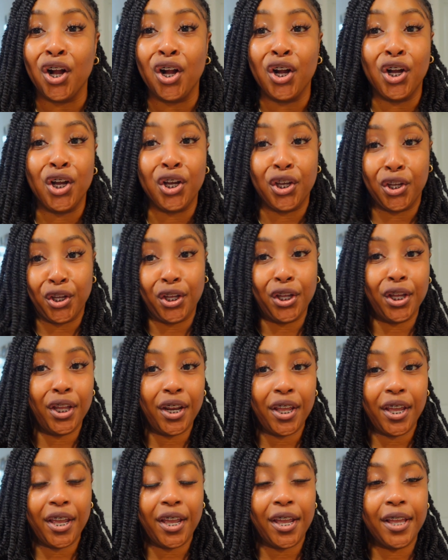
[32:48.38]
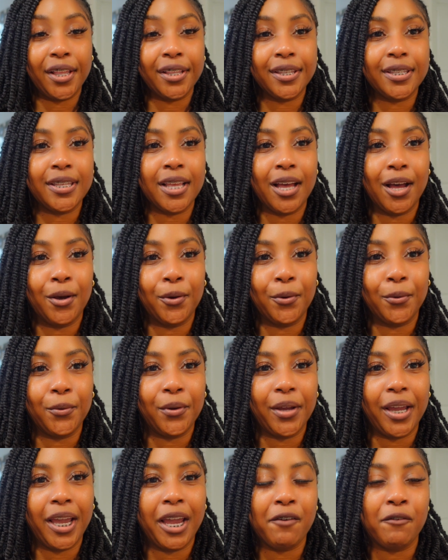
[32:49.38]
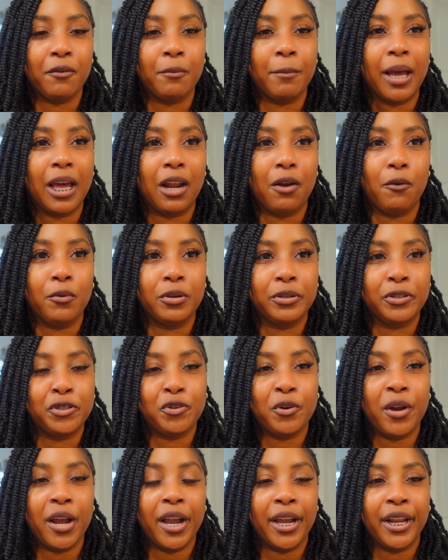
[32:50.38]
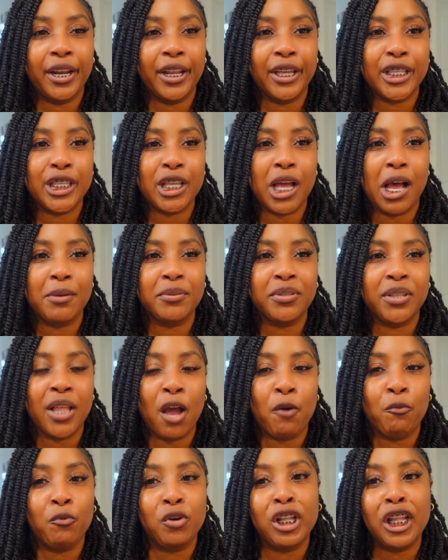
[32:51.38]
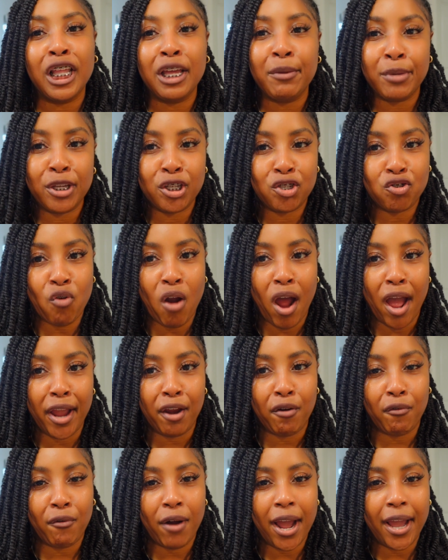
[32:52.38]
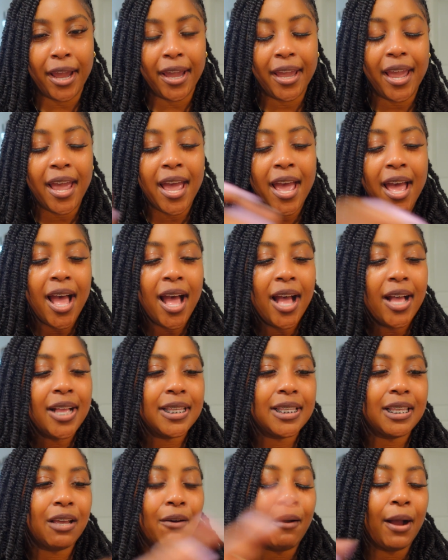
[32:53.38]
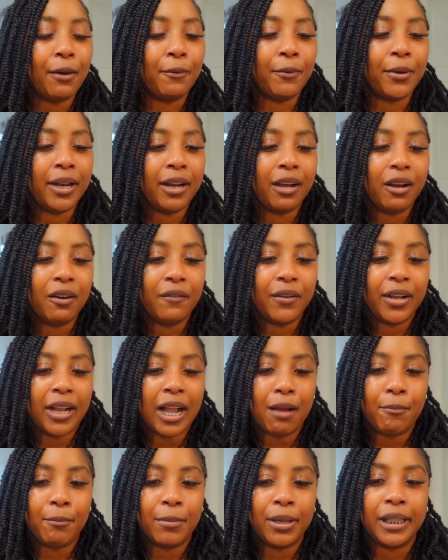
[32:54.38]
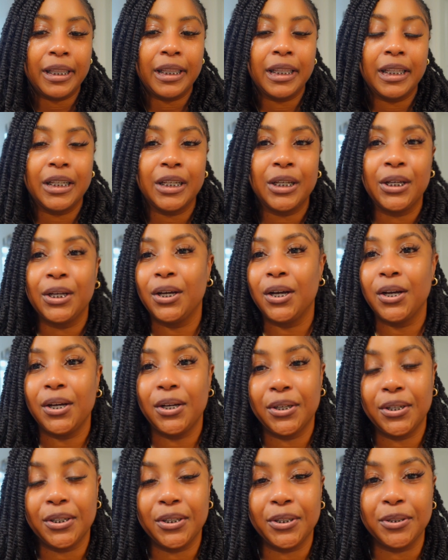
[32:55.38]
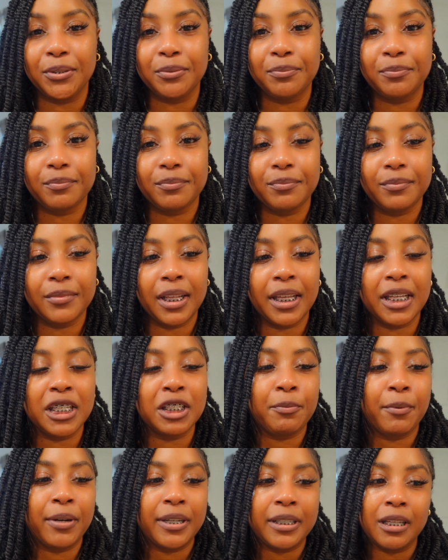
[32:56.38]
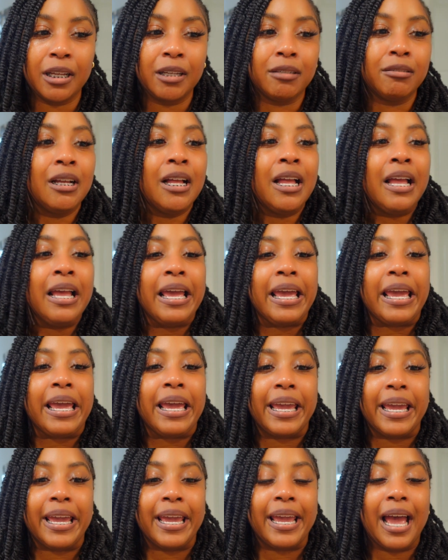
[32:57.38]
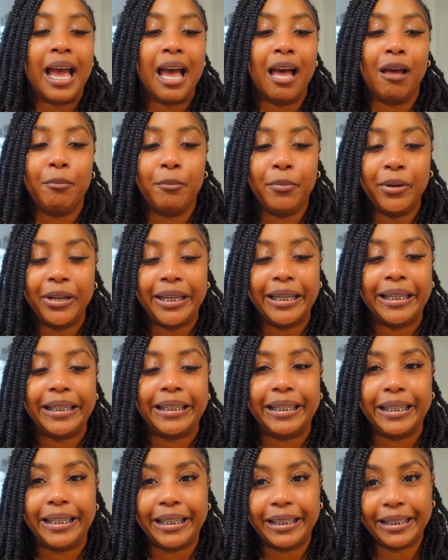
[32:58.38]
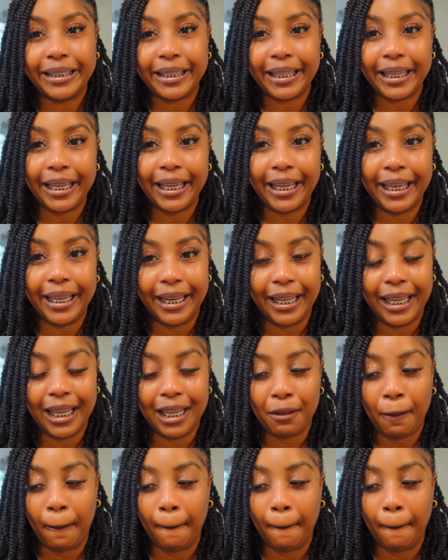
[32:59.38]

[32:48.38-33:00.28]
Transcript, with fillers: good. And so everybody was trying it, so I was like, well, let me try it, right? So I went over, got me a little espresso, and I put this in it.